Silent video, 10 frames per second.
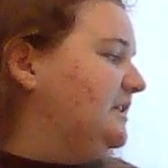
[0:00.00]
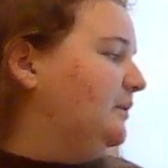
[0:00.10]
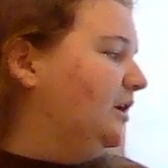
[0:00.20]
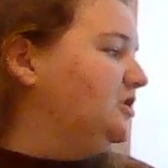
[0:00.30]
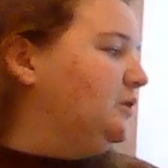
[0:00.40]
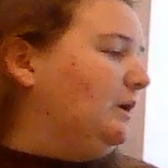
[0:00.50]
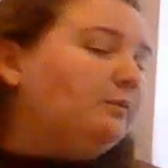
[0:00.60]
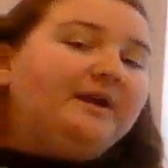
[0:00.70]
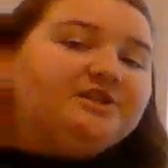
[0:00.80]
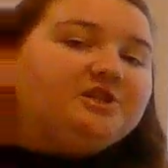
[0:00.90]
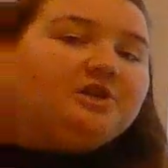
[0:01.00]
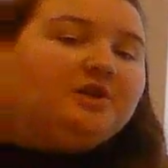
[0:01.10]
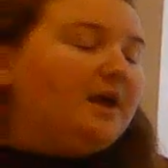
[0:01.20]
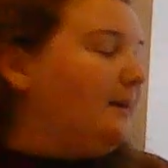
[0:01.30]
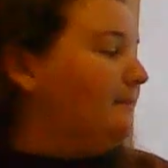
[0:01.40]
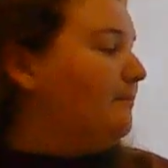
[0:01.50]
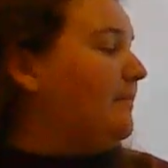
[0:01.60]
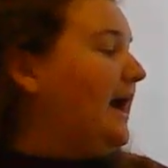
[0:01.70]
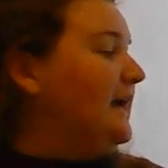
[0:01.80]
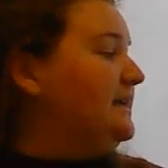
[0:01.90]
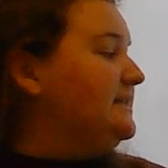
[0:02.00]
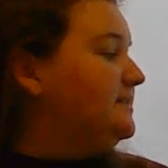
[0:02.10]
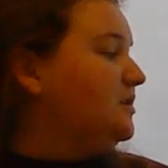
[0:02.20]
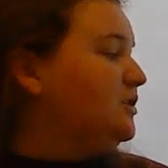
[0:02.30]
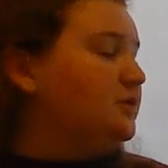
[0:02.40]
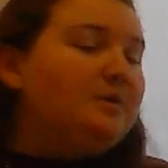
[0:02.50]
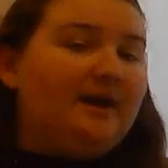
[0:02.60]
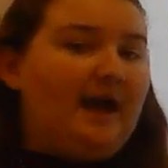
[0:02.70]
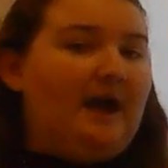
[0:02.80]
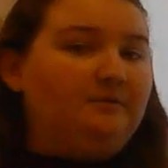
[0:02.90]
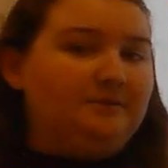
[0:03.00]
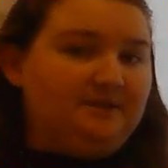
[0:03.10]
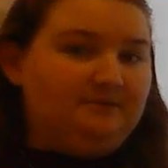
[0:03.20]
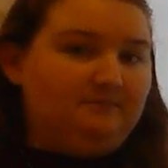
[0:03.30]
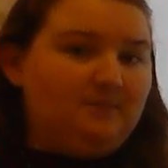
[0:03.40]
so we're going to do original minus the new account,